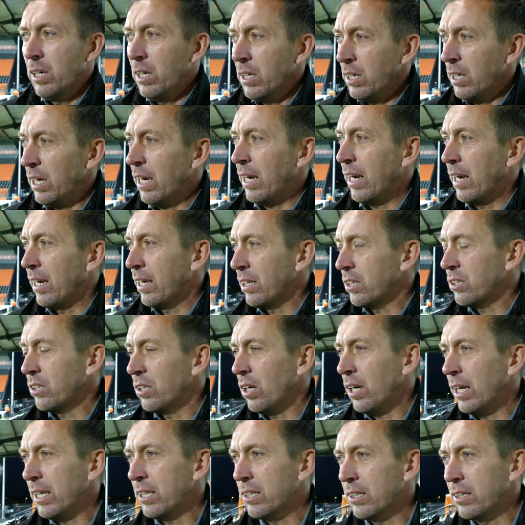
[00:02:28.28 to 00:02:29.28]
Yeah, it's
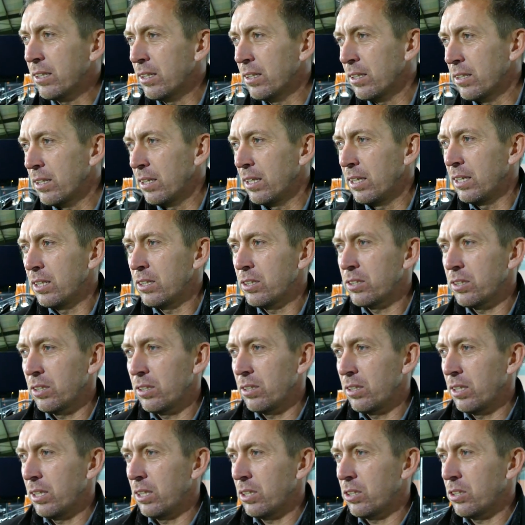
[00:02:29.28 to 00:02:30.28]
nice to
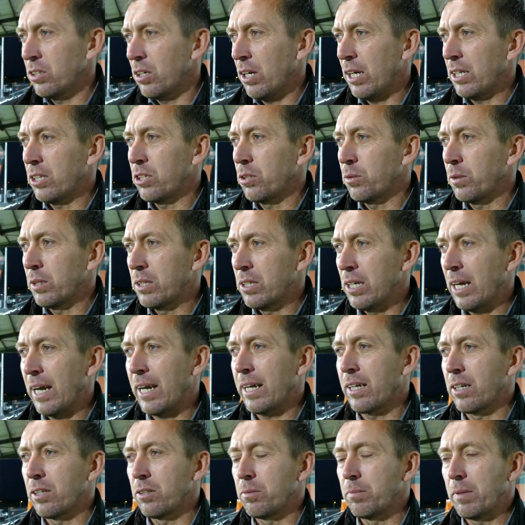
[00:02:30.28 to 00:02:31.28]

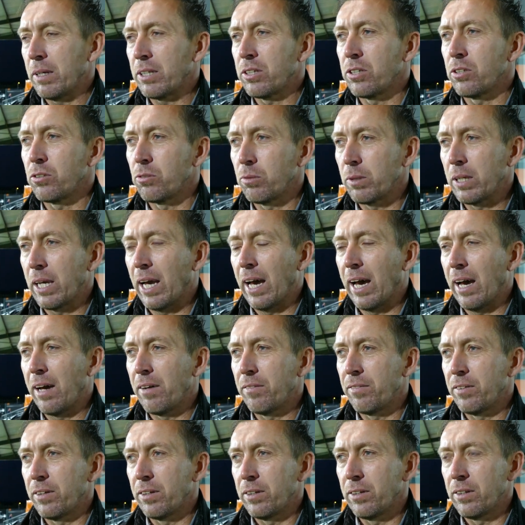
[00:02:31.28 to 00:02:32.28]
attack as much as we
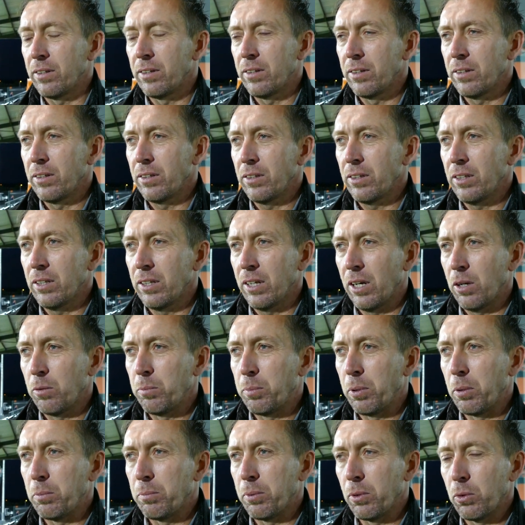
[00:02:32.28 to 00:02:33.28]
have, and you know,
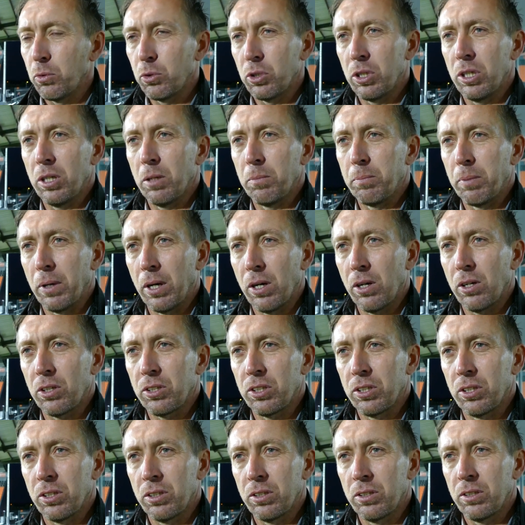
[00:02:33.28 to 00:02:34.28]
put balls in the
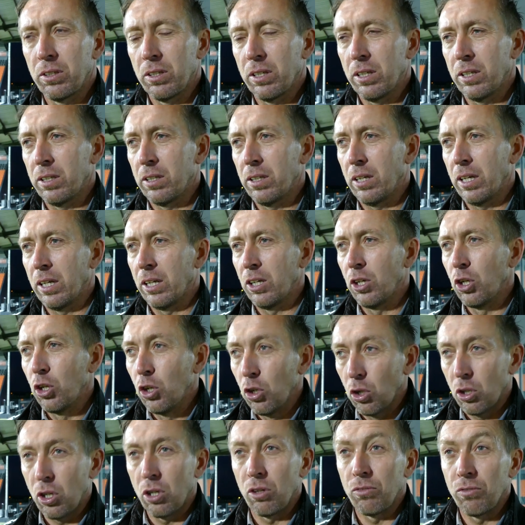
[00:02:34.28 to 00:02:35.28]
box and
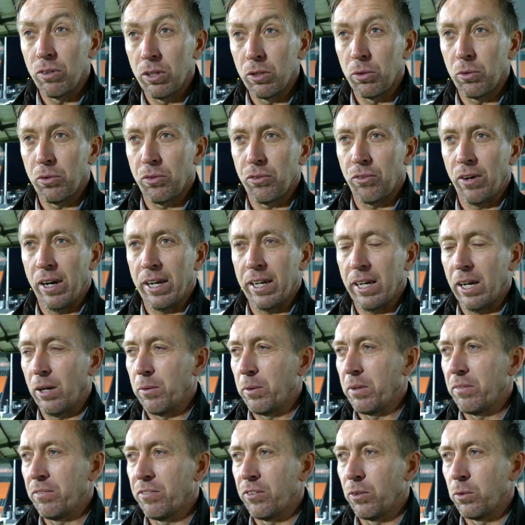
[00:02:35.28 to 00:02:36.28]
look a real threat
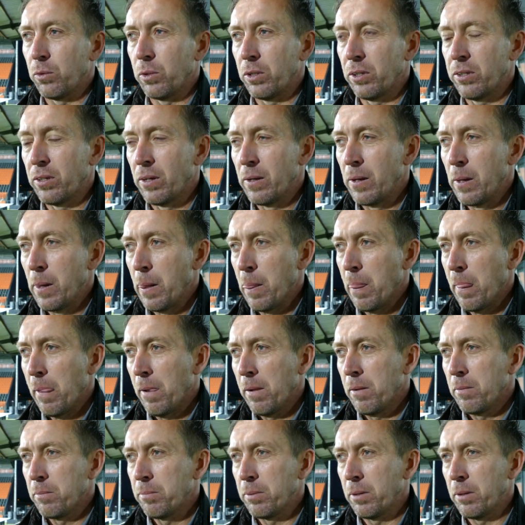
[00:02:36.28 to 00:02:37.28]
going forward.
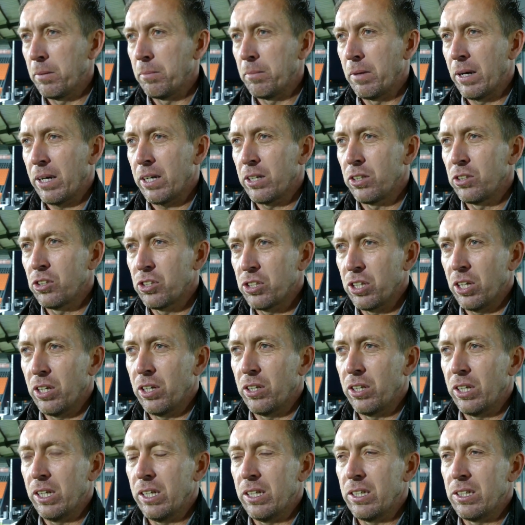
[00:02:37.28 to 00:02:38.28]
But my
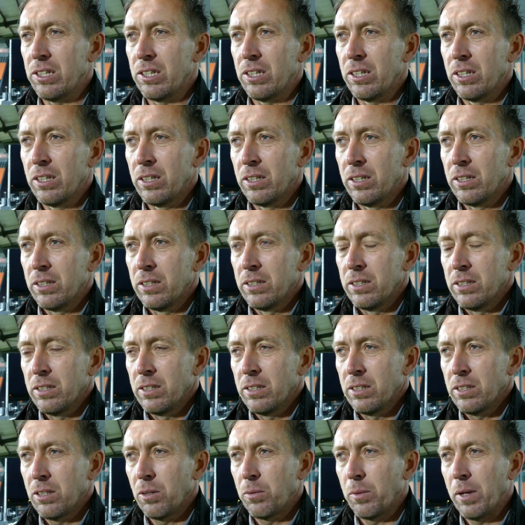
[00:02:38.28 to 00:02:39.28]
concern is
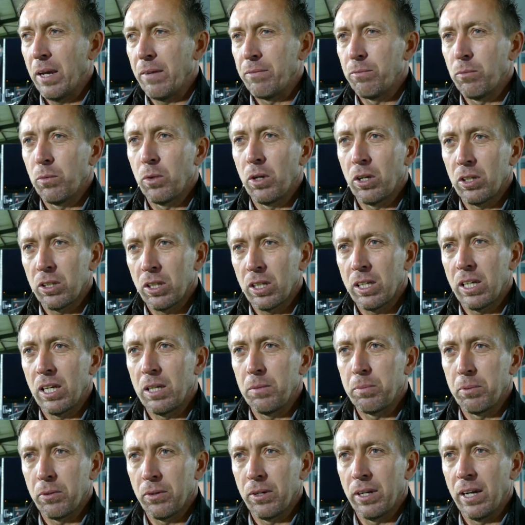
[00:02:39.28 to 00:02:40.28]
that we haven't worked the
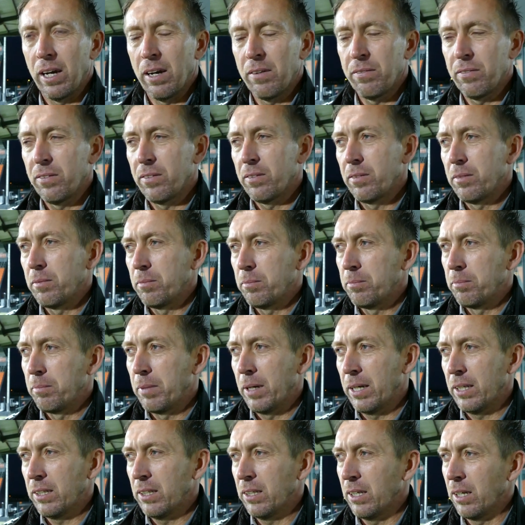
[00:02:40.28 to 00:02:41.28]
keeper enough.
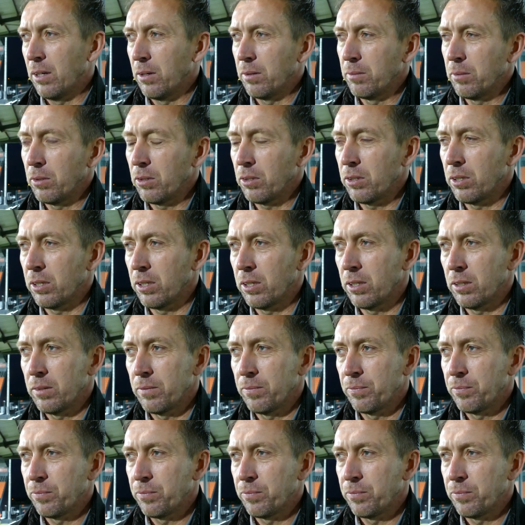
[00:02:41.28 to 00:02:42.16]
But you know, I'm not gonna.